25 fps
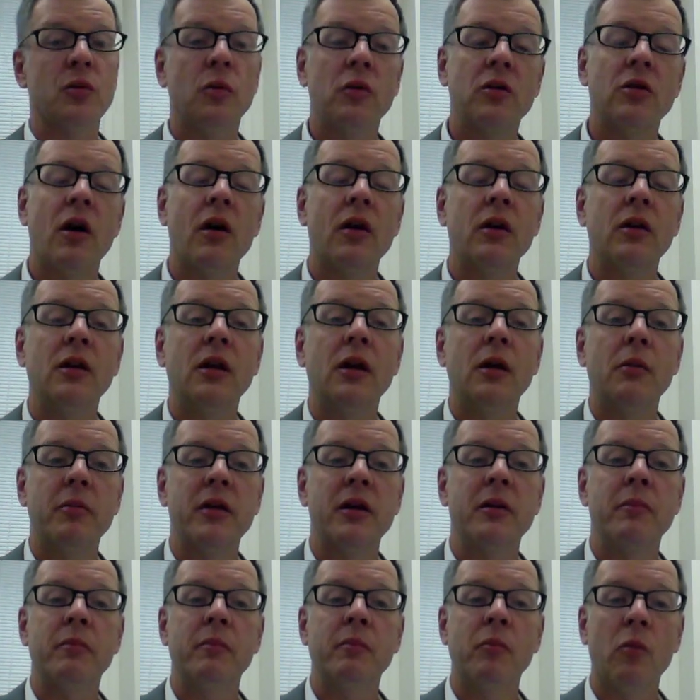We'll talk a little
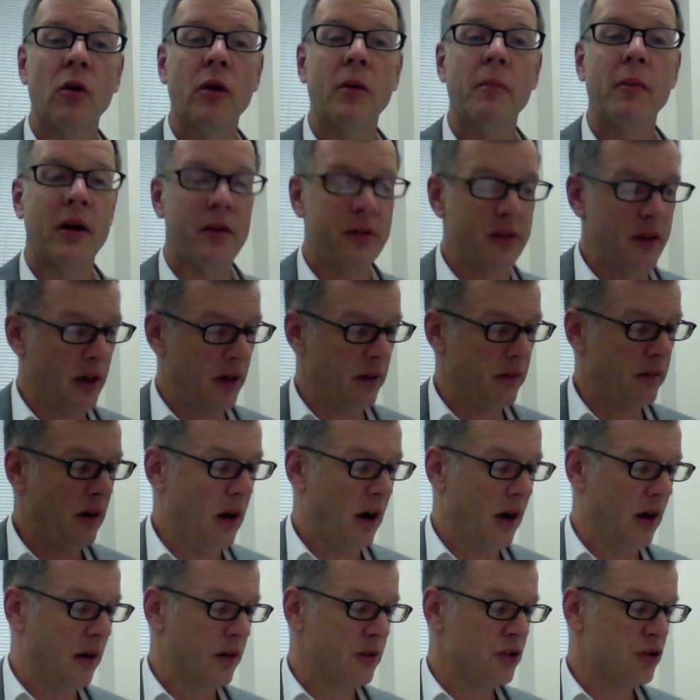bit more about that
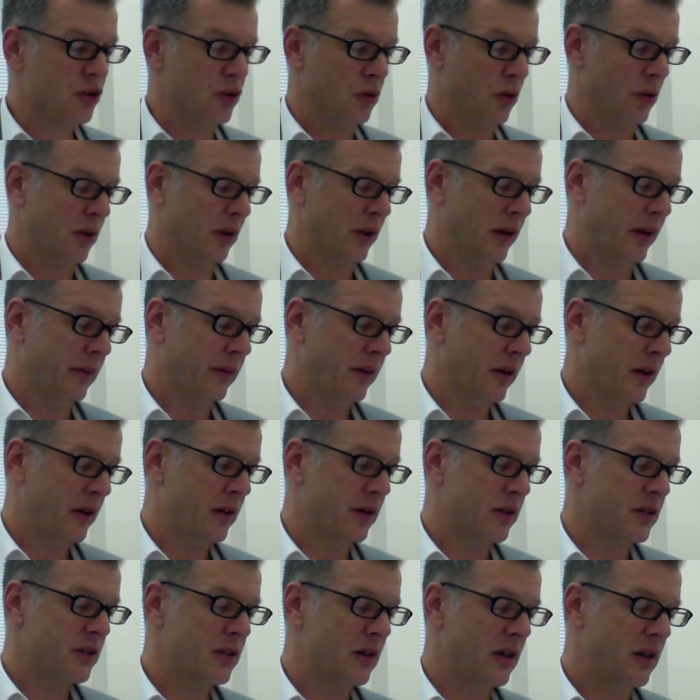shortly in
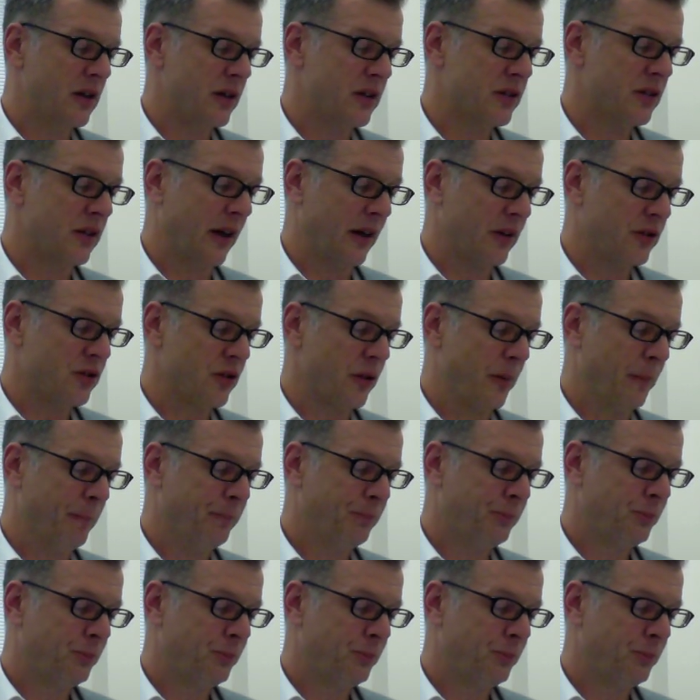this lecture.